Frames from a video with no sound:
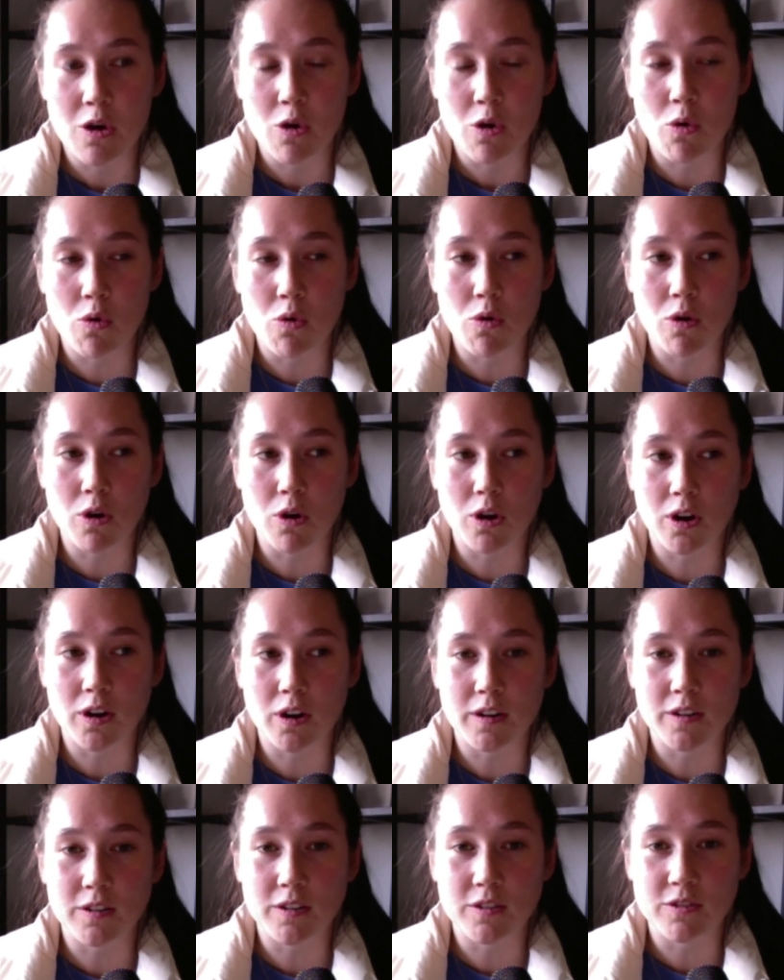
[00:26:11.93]

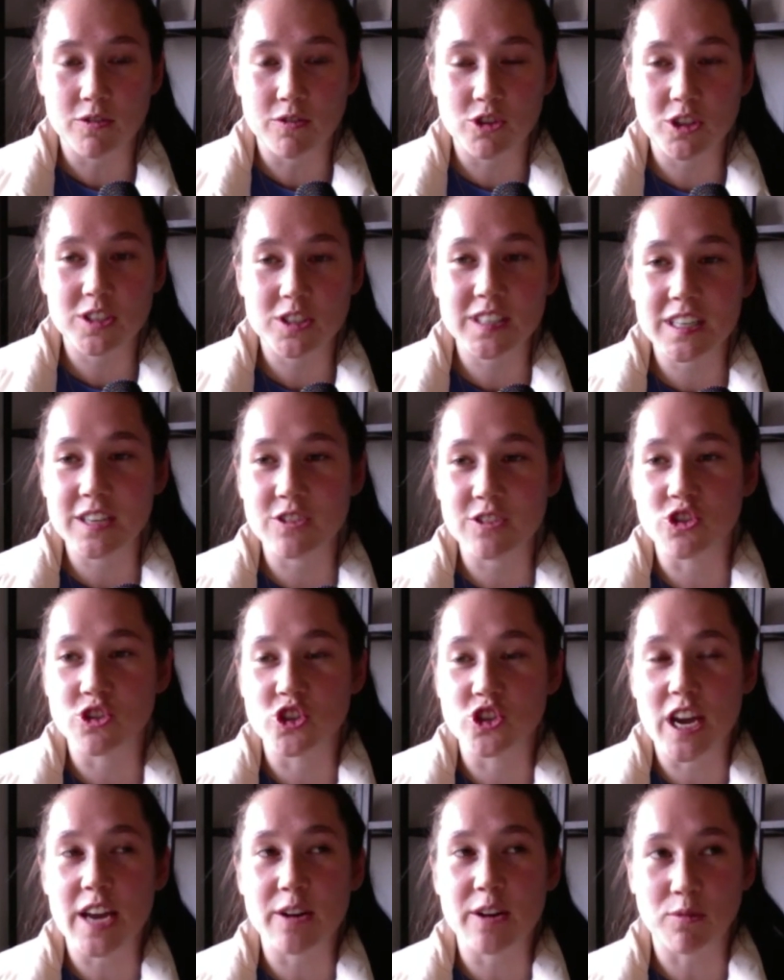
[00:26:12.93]
or just in
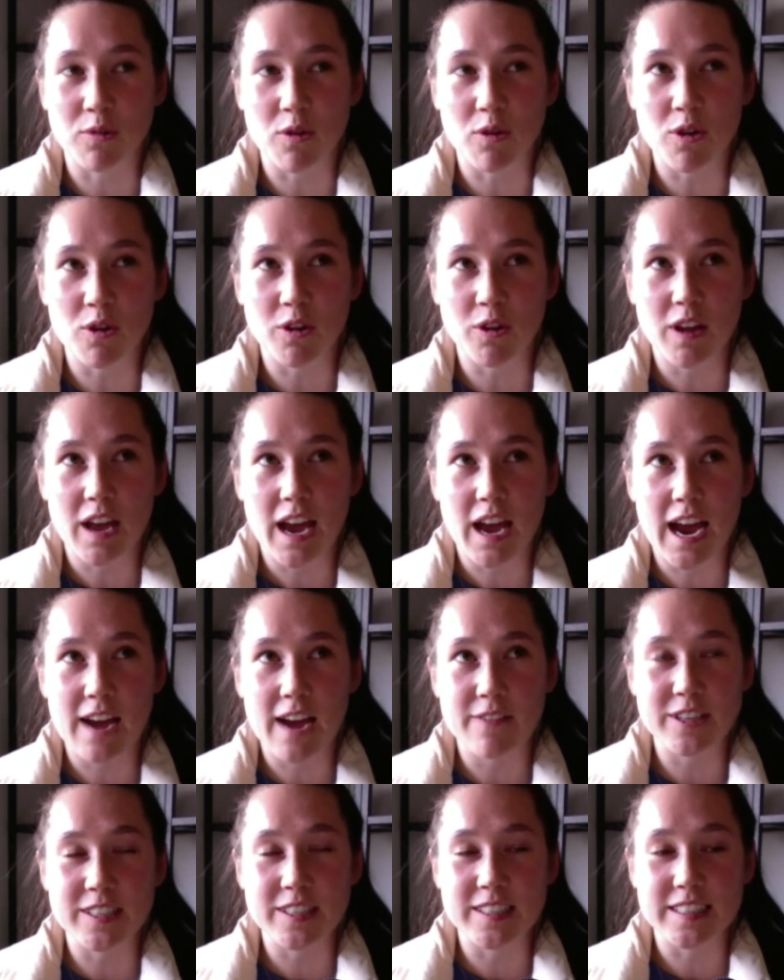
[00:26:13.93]
general,
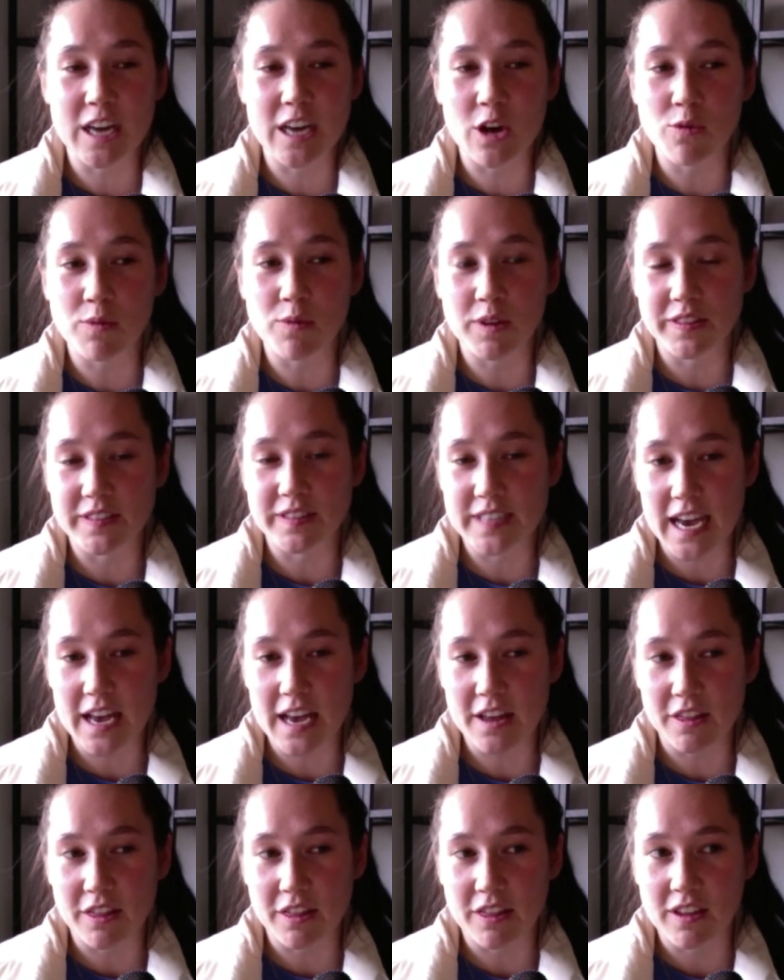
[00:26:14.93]
having dealt with
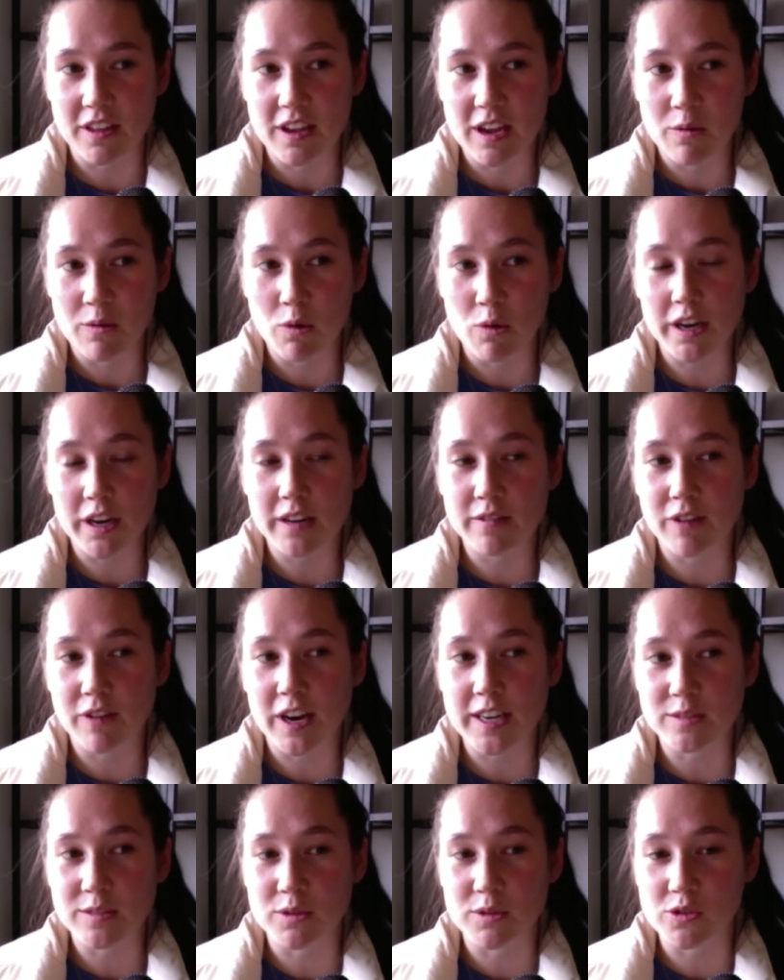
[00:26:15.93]
death? What
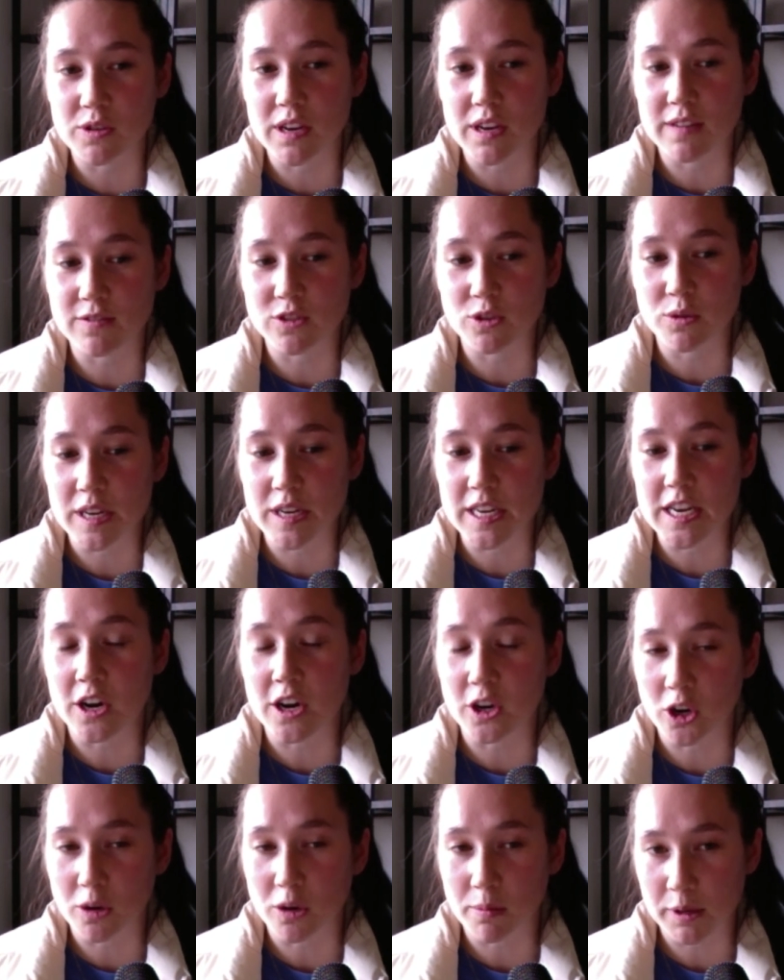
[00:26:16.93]
advice would you give to a
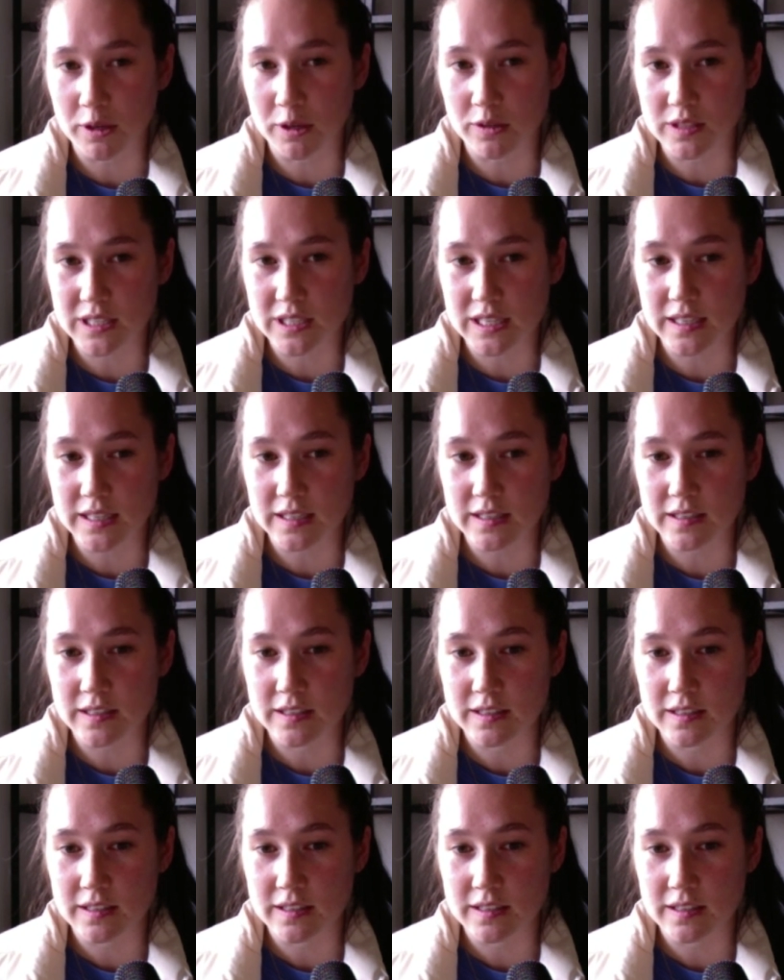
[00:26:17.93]
younger person?